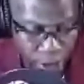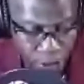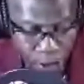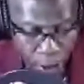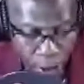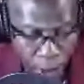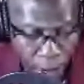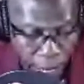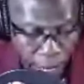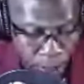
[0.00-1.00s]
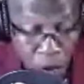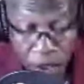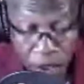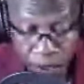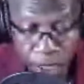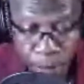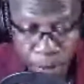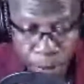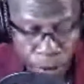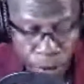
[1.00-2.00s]
House of Representatives.
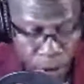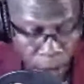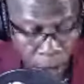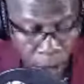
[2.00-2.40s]
And most of these